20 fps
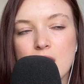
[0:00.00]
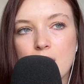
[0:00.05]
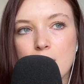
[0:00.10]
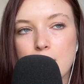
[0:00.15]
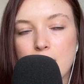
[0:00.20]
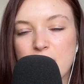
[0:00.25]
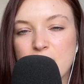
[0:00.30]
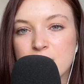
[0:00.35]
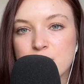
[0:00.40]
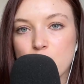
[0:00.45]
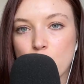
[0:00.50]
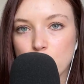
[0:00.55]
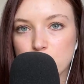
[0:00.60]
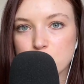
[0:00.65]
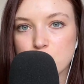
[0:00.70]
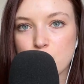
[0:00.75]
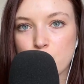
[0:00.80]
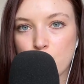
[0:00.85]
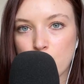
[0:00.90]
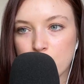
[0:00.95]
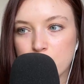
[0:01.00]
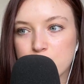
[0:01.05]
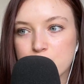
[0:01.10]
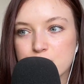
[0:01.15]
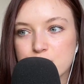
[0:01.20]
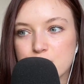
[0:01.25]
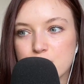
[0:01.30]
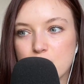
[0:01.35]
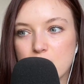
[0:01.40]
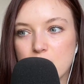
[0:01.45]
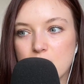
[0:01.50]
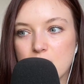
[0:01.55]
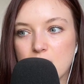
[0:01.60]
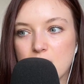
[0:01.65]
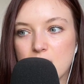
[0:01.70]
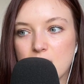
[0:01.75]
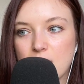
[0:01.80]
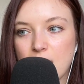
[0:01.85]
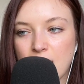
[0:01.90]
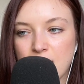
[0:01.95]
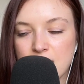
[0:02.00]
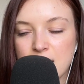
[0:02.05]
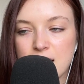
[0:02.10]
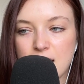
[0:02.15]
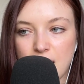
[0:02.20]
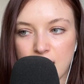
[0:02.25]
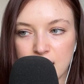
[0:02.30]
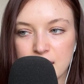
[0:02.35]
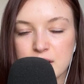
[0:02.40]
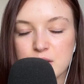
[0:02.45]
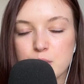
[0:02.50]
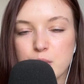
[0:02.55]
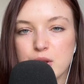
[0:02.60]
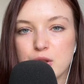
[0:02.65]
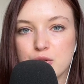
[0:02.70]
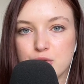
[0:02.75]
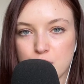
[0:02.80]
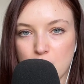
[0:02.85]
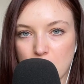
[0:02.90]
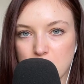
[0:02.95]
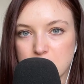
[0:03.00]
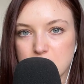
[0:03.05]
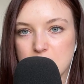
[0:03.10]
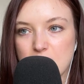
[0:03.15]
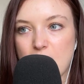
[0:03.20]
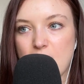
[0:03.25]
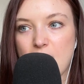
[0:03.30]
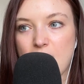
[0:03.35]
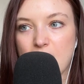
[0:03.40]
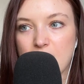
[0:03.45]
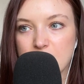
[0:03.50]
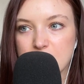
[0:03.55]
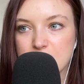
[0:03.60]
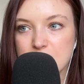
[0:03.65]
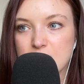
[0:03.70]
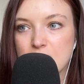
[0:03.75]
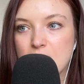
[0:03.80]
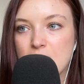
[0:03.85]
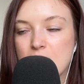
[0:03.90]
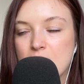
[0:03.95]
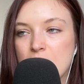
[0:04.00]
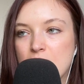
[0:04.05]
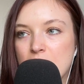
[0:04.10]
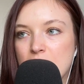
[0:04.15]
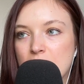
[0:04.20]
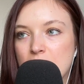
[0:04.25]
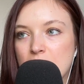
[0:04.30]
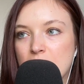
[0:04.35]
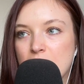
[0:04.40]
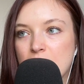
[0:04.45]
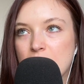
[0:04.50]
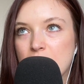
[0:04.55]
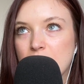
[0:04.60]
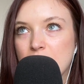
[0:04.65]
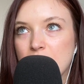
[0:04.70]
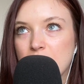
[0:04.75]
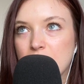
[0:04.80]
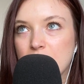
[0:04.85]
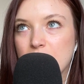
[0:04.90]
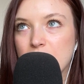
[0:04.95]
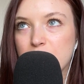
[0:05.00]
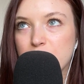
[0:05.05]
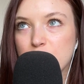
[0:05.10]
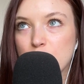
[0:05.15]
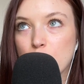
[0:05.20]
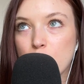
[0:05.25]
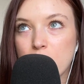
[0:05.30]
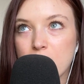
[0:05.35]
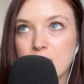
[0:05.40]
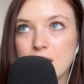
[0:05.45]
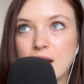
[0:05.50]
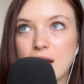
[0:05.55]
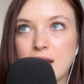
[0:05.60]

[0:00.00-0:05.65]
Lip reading: But it also works hand in hand with trust, as if you're